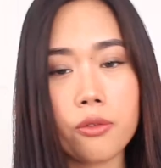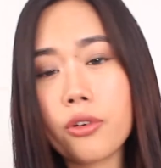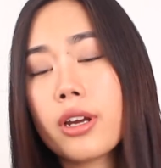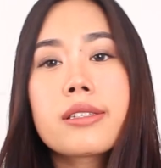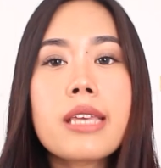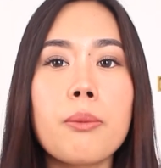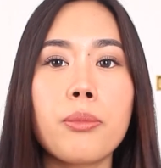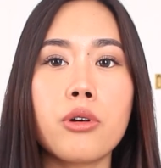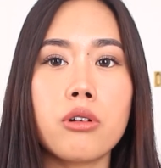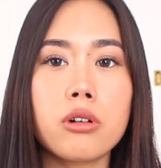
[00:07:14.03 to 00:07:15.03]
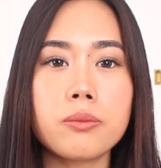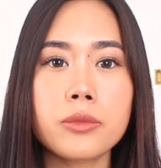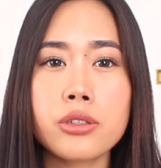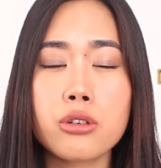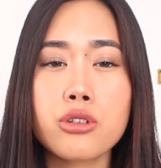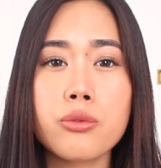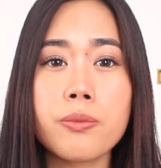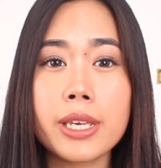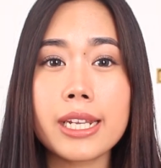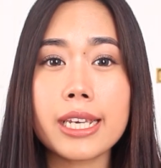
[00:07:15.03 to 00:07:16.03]
For example, social
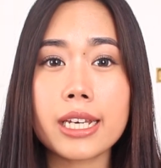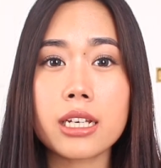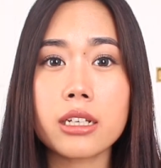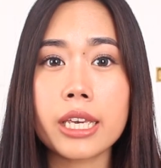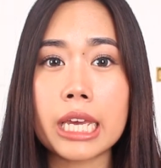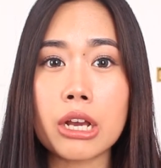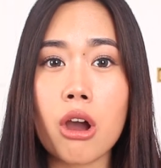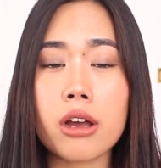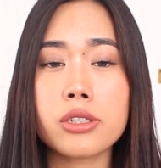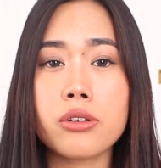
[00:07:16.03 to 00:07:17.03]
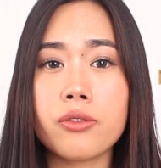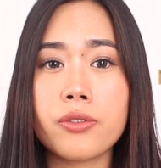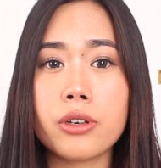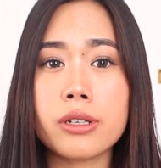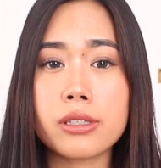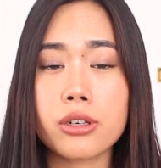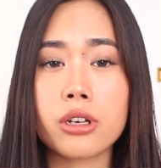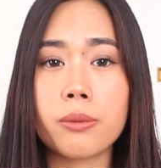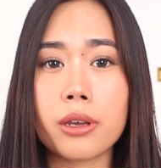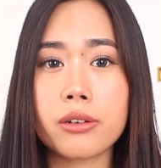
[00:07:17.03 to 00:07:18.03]
media can cause you to feel
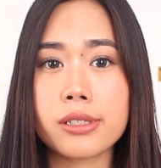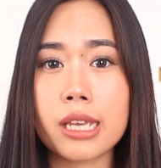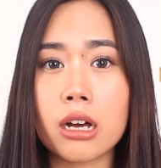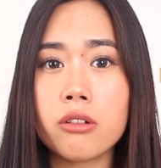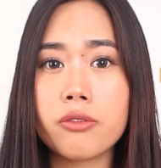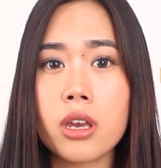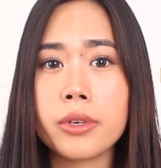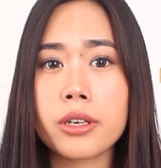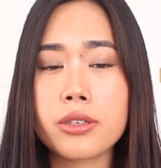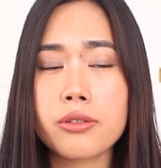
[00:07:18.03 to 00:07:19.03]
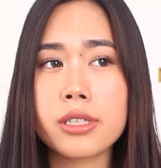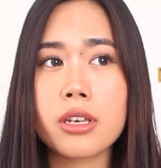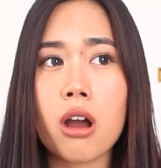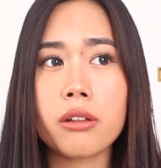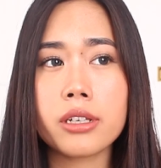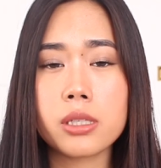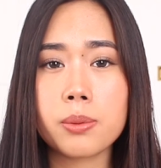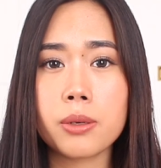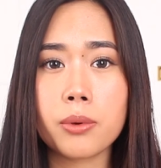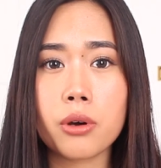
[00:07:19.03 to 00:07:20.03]
insecure about yourself because you see all these
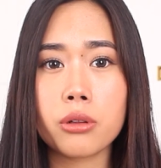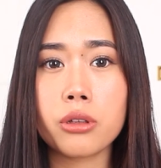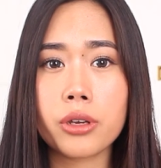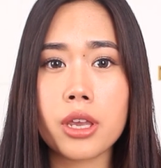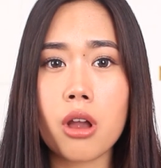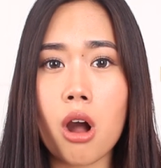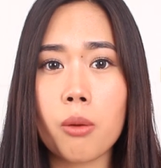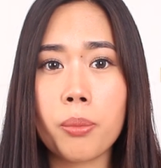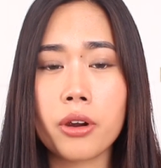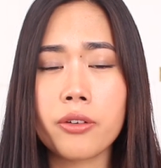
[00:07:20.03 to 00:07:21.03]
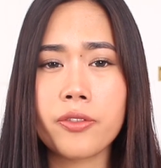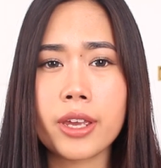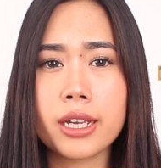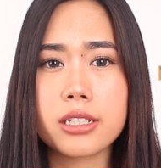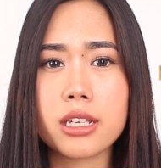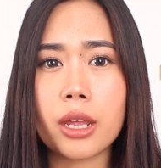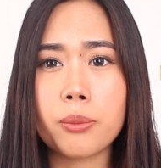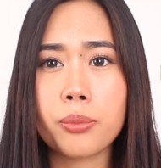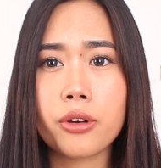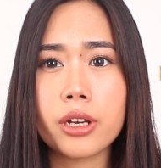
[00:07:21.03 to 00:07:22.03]
people looking all perfect
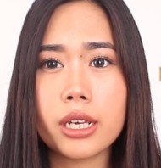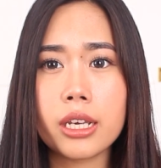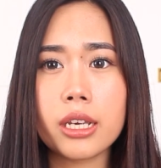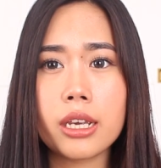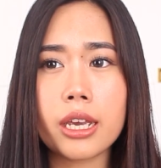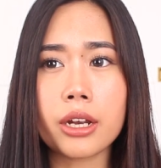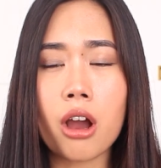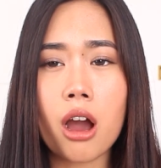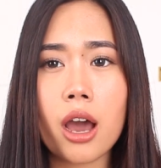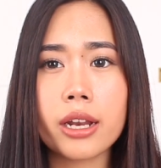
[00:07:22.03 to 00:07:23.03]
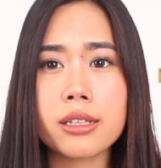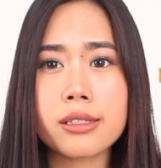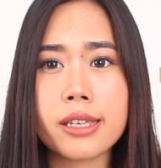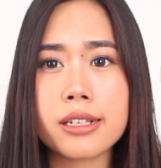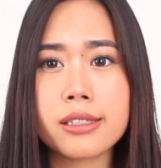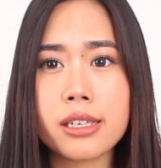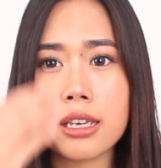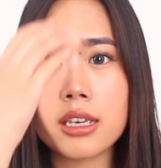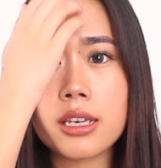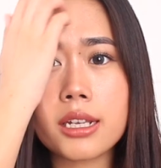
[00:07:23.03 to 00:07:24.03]
and pretty and hot and
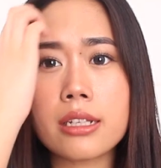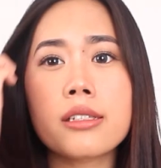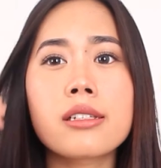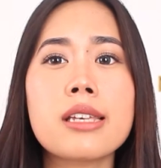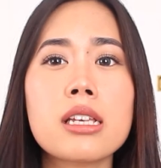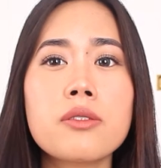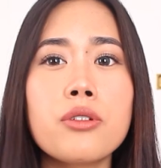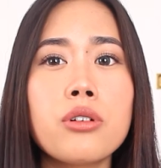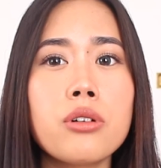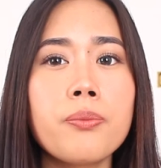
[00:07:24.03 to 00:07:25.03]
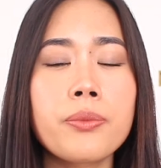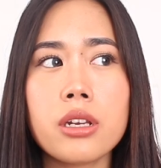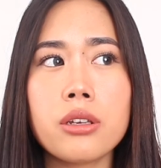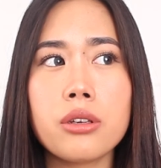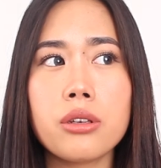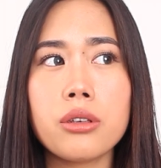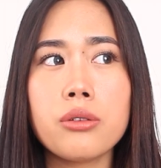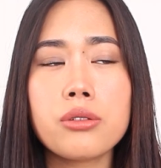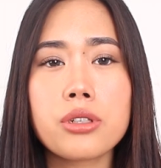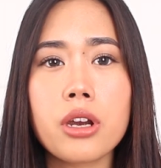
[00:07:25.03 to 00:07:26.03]
sexy and successful, and
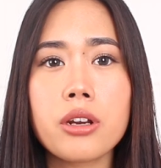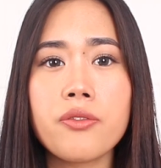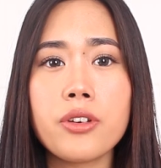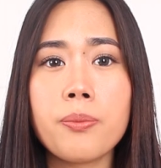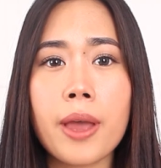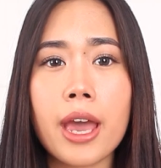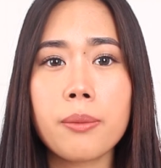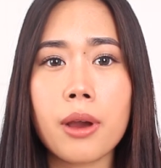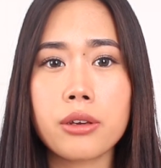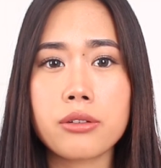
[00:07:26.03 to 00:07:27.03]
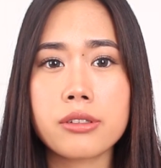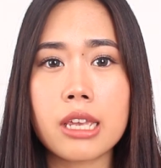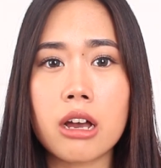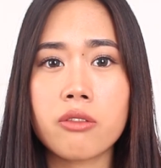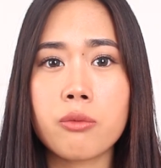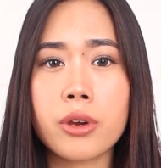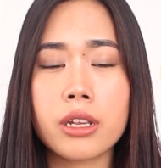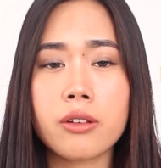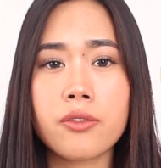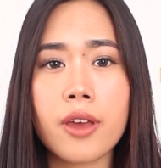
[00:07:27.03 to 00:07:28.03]
you start to feel bad about yourself when
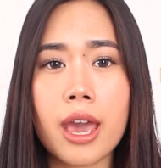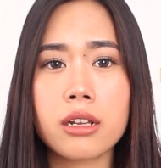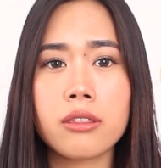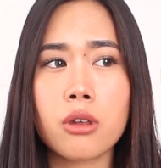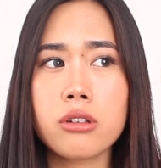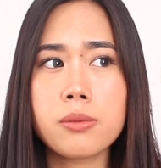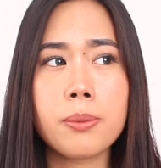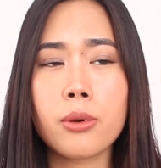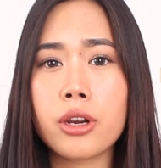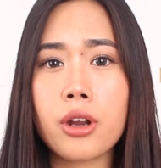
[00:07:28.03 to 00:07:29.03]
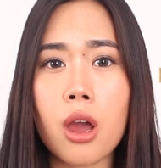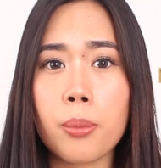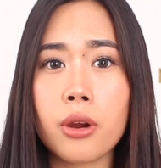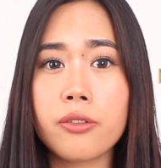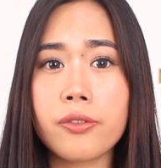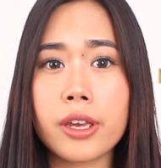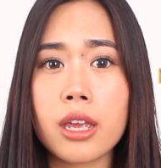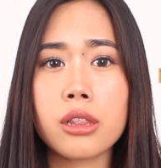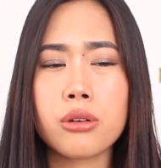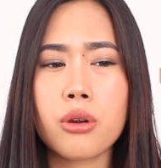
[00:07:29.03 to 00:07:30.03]
in fact those people are not
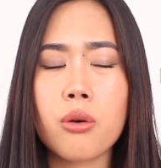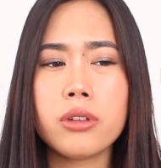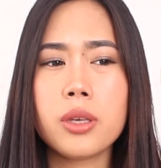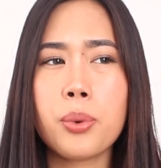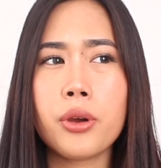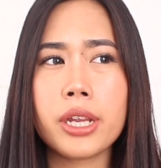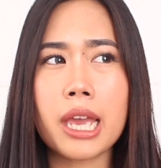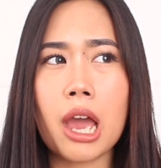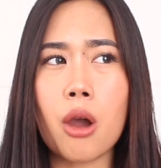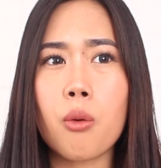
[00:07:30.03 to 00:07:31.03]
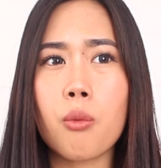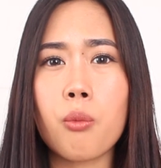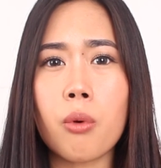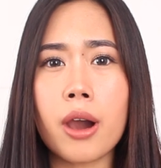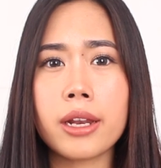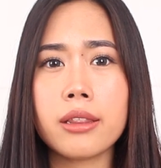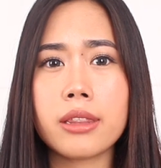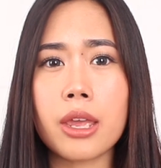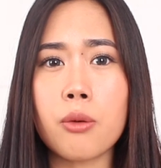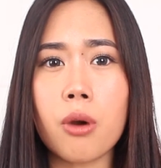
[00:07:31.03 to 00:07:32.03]
perfect and they're only putting out
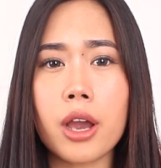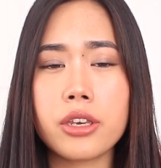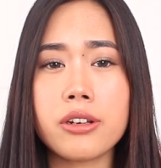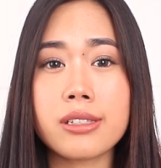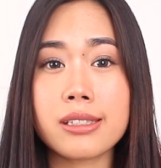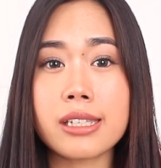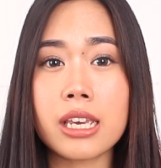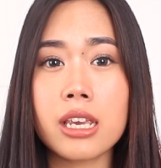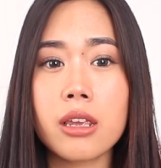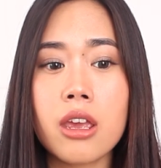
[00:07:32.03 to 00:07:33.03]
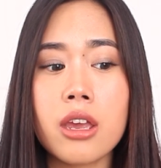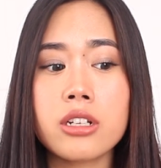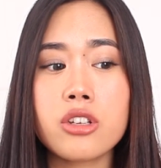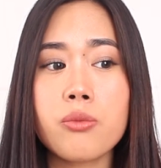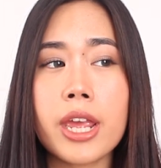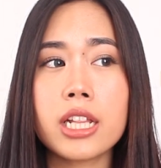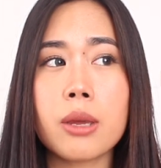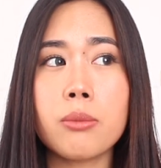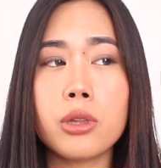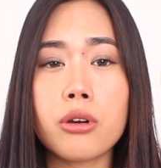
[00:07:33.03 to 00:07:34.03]
what they want you to see to make
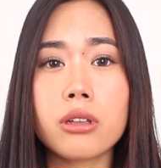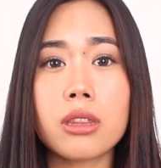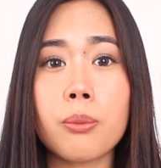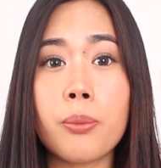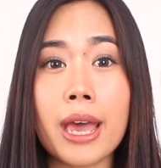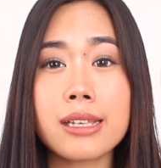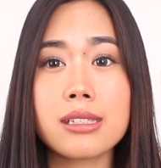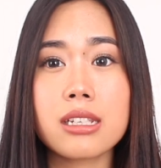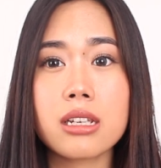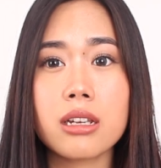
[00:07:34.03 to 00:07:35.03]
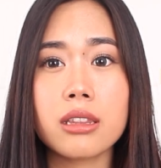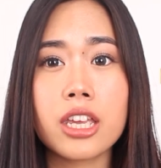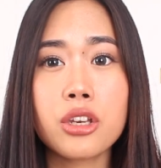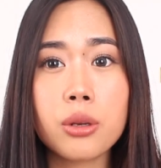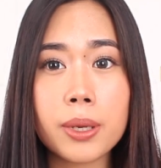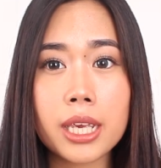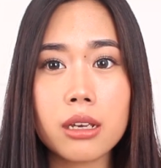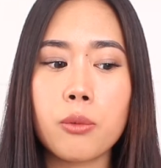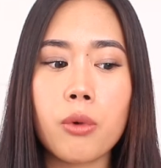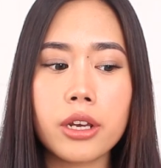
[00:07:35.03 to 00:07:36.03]
them look the best they could
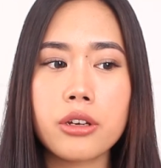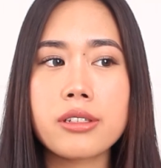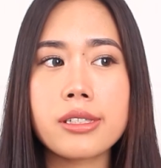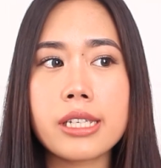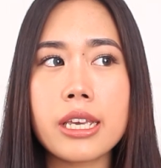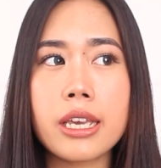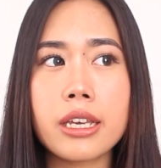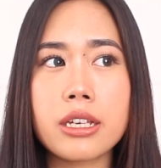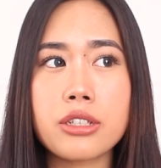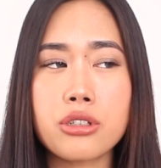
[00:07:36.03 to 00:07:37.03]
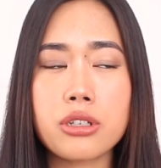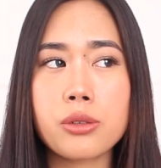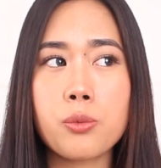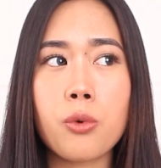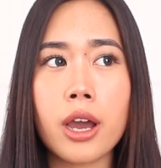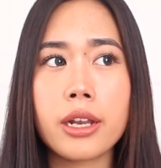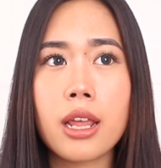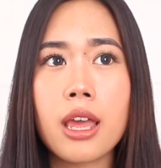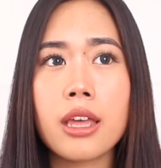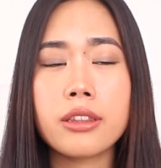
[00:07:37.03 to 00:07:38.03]
be, and what you're seeing is just
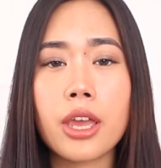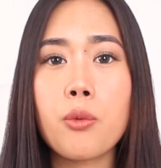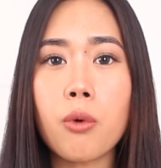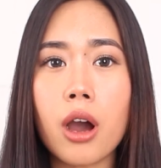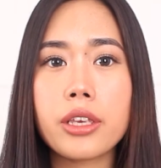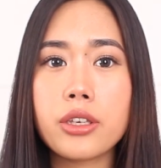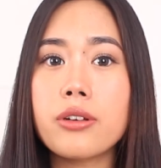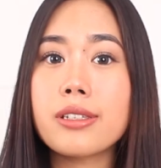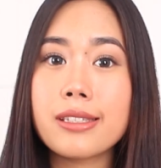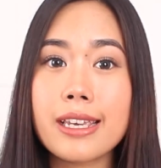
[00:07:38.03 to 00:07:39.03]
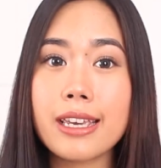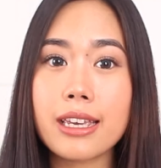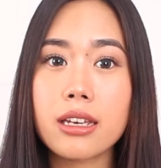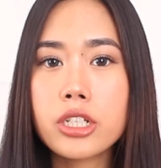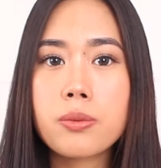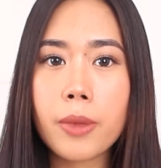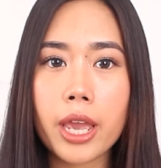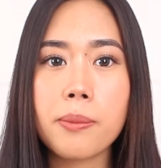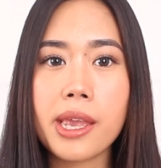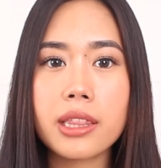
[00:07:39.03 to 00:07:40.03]
what they want you to see, which
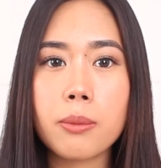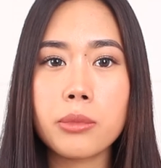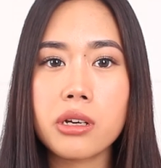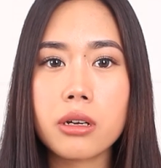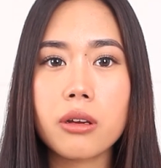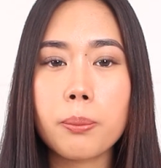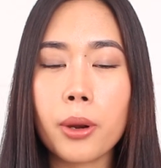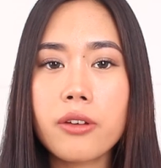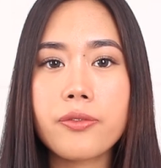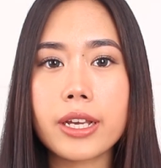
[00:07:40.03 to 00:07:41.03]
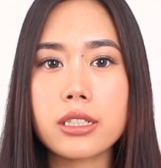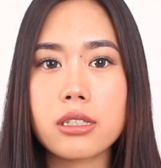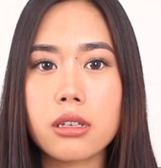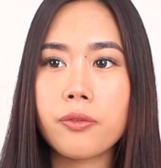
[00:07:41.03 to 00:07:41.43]
might make them look perfect.